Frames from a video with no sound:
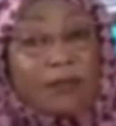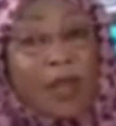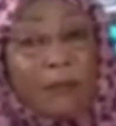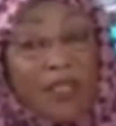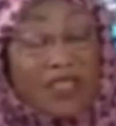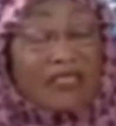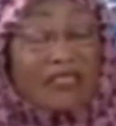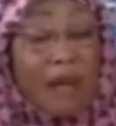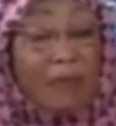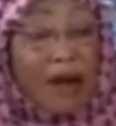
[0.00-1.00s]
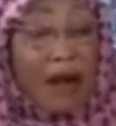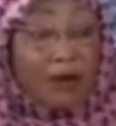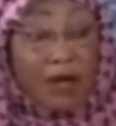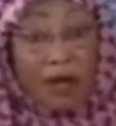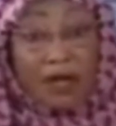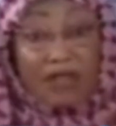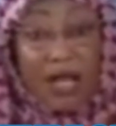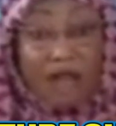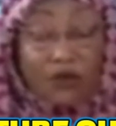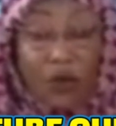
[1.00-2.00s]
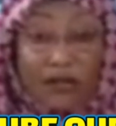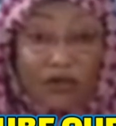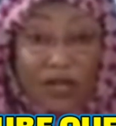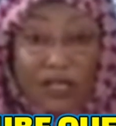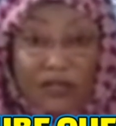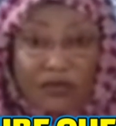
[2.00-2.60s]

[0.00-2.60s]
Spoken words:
But this time around, it's Asuaju that is